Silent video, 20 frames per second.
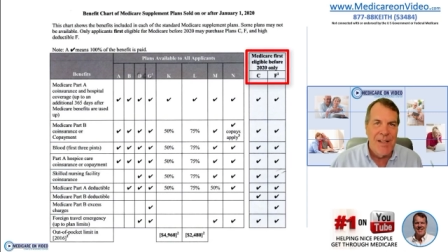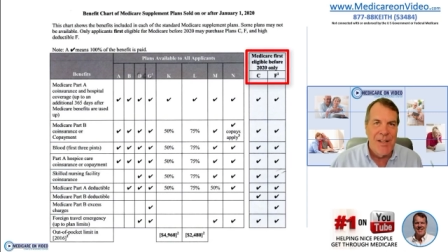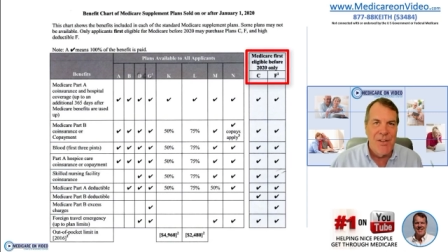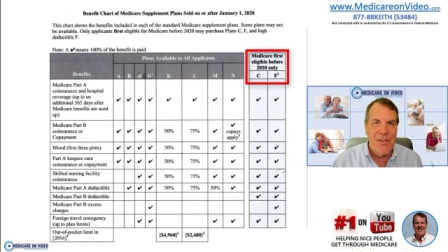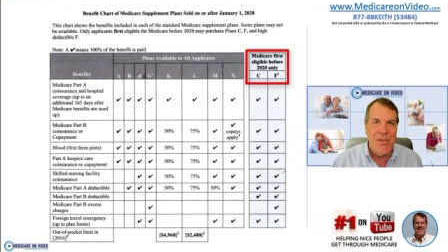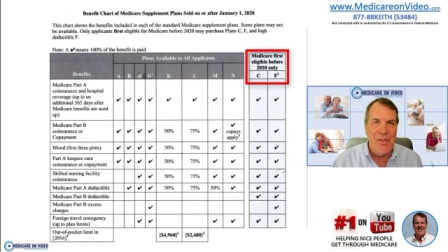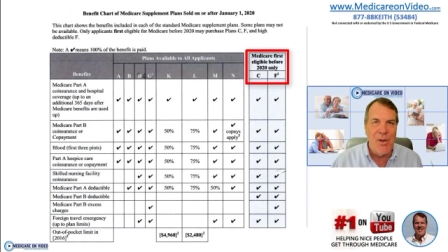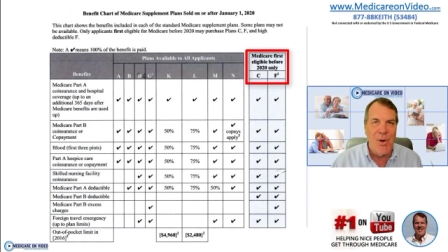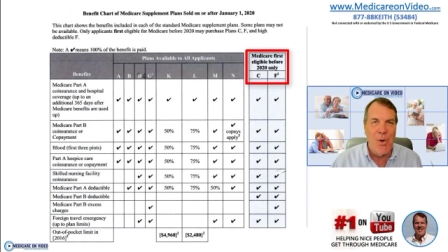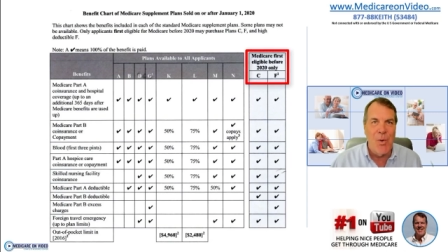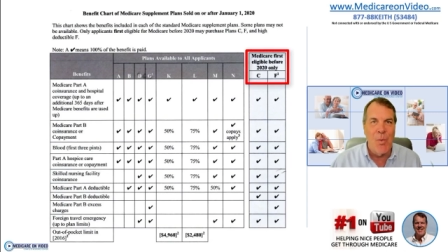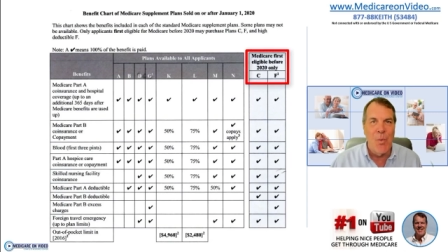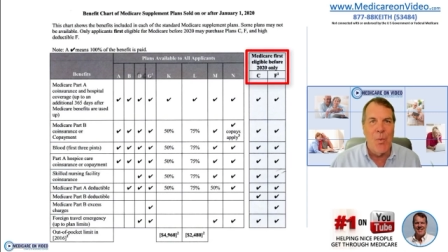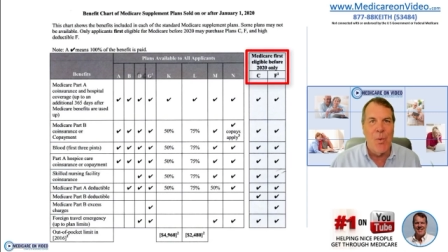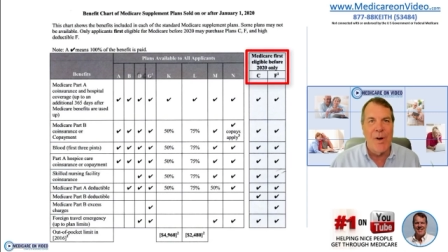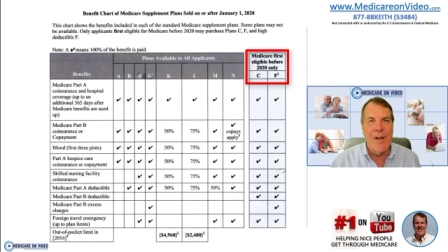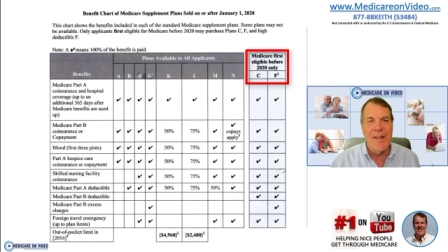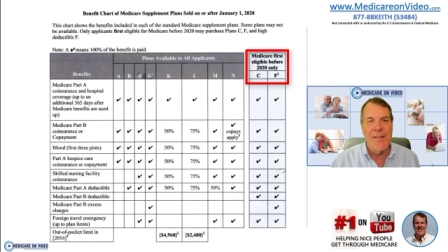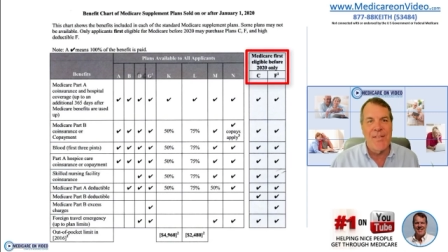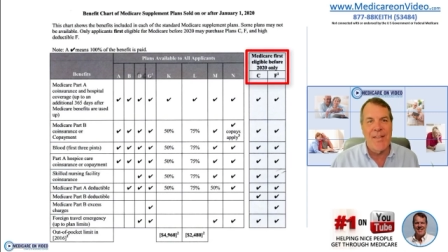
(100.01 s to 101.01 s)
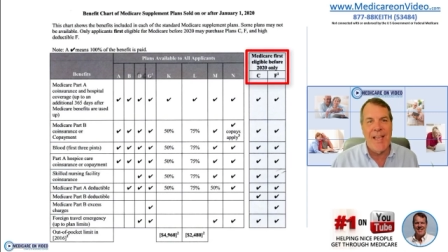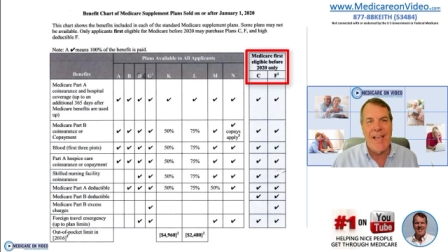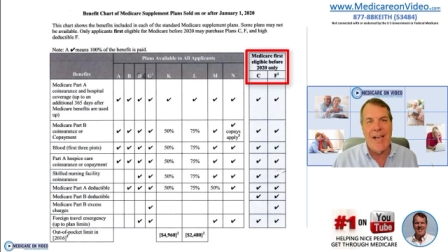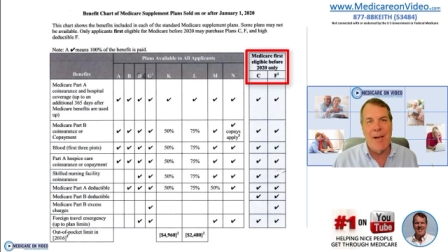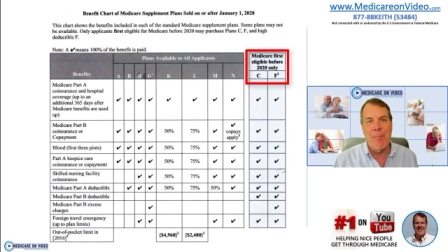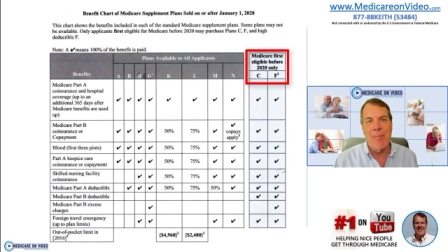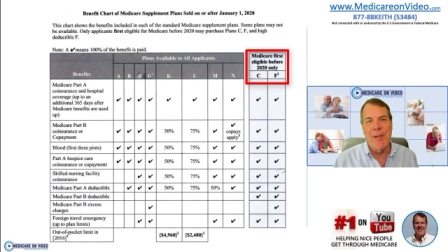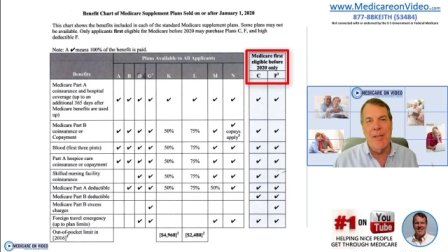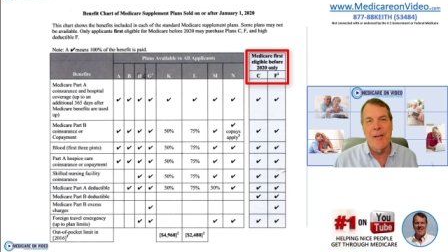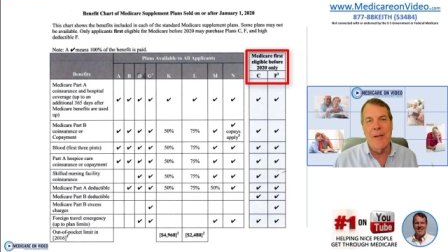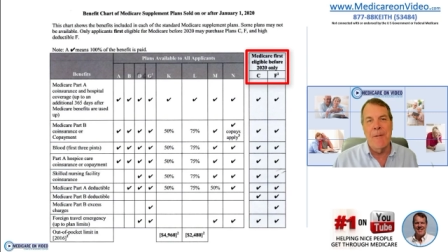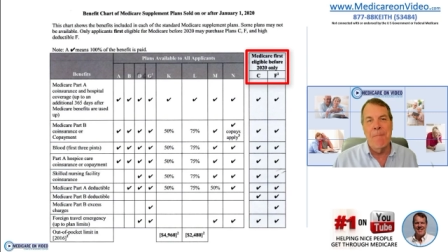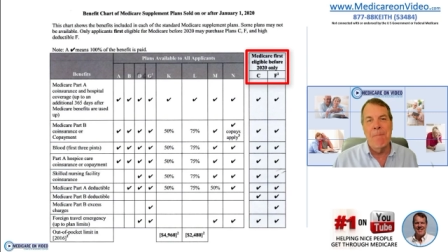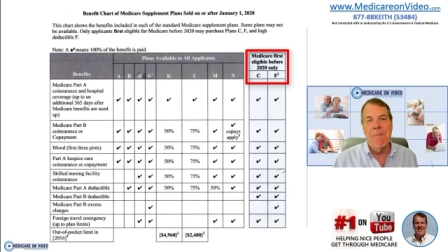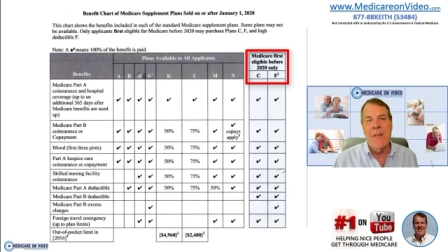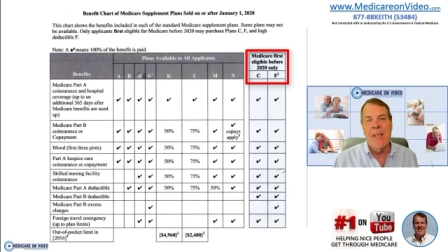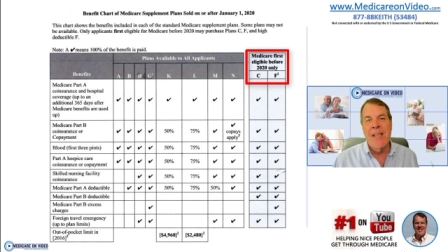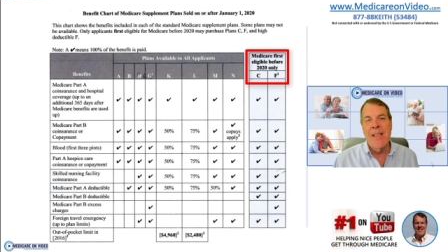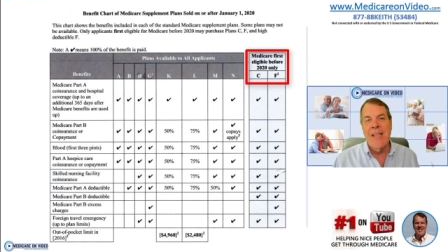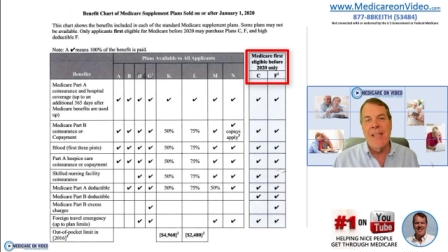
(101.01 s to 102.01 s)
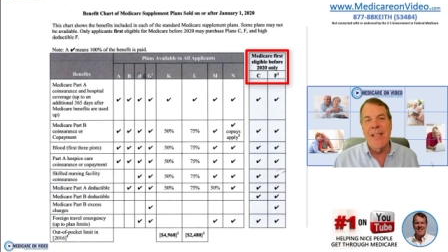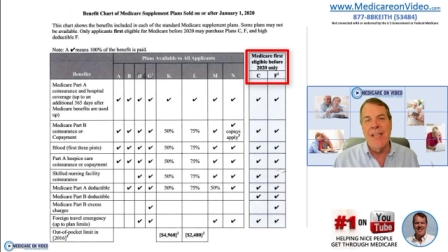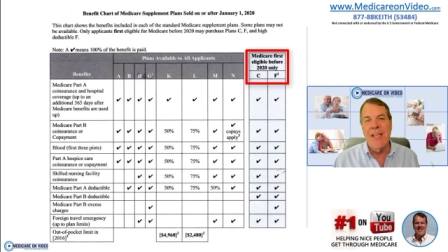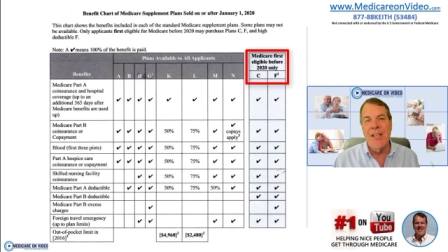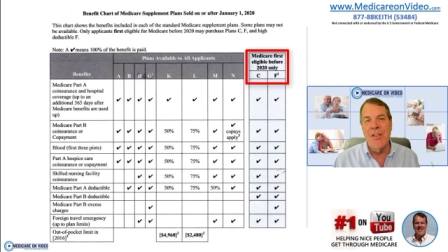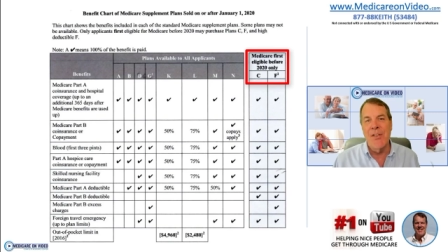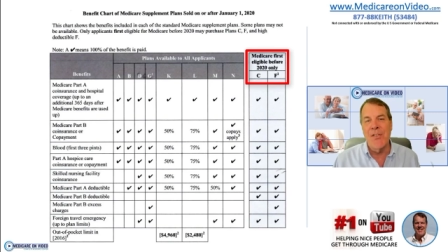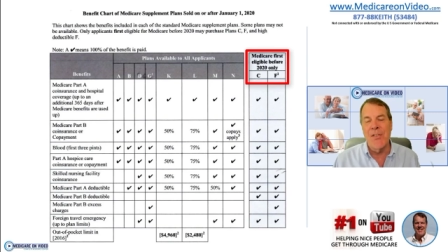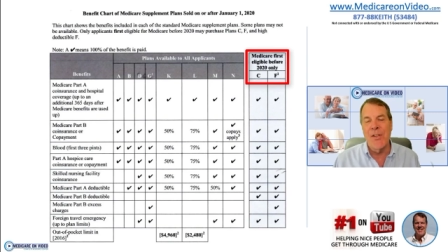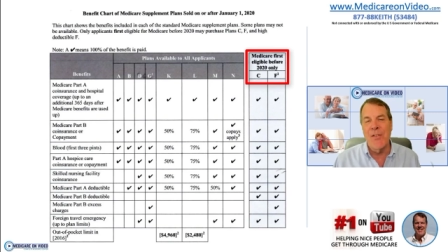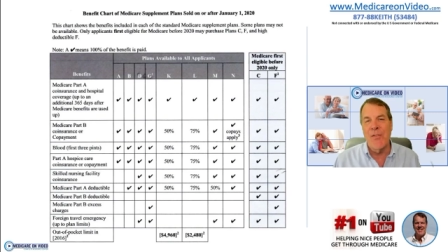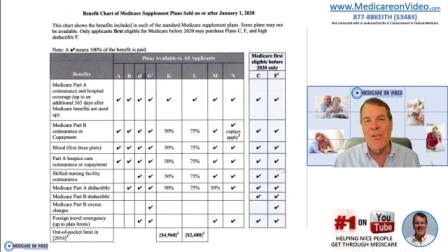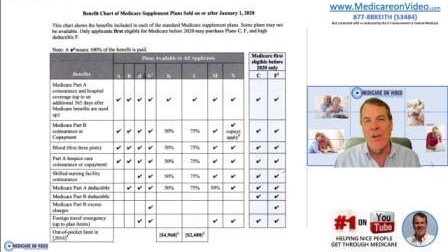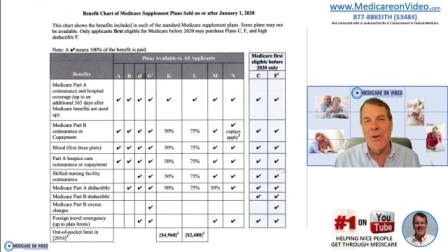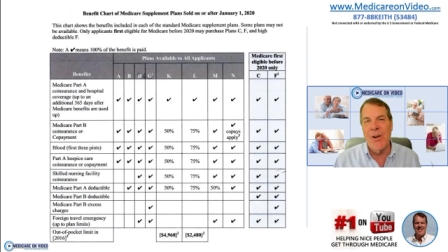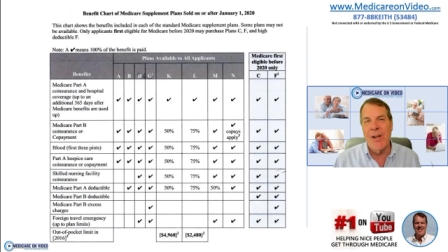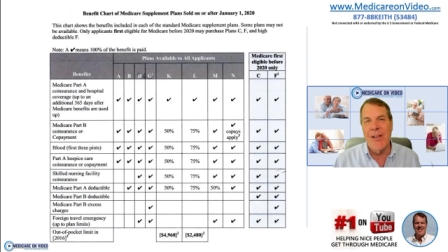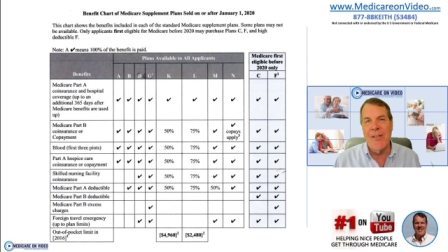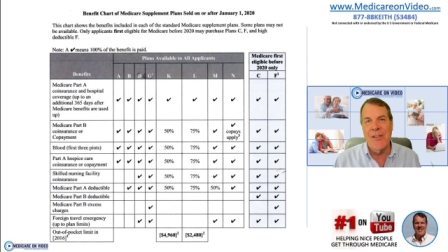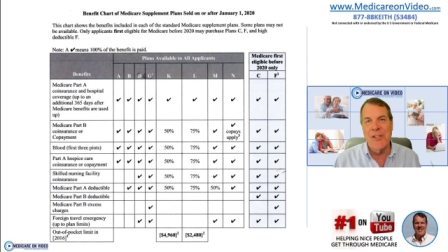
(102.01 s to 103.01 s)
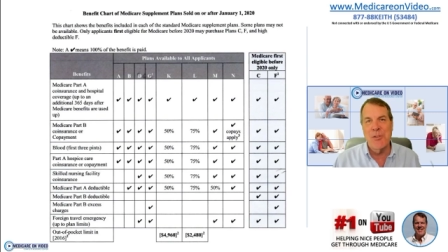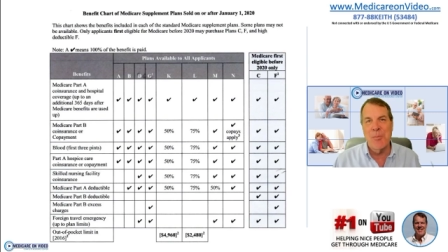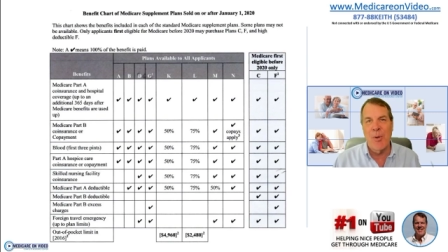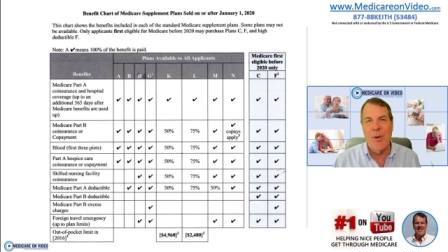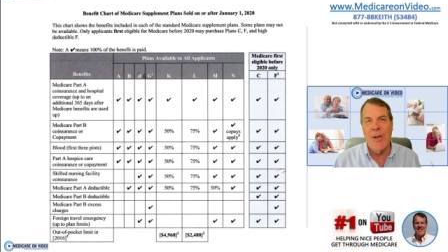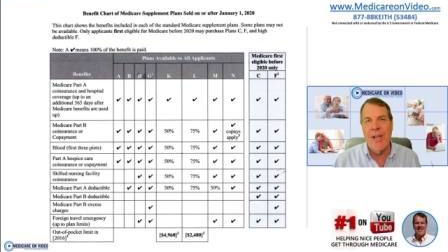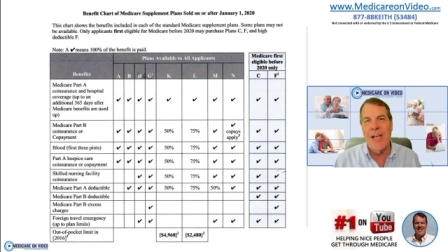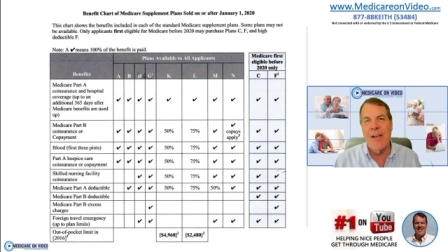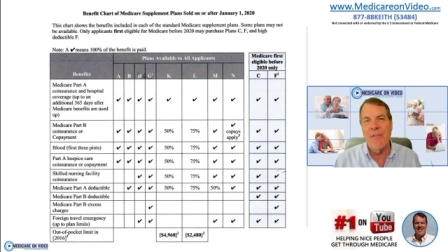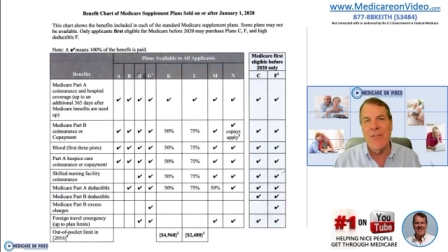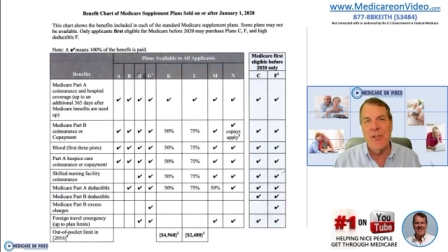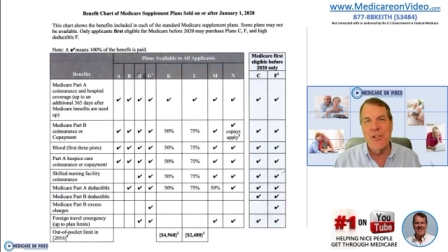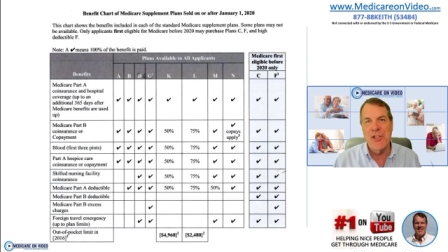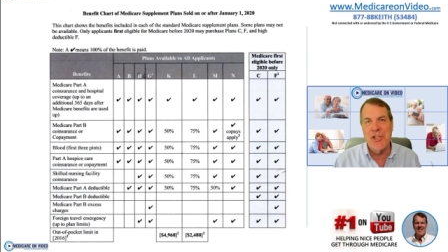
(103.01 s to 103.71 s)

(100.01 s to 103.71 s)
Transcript: So what has happened is if you're eligible after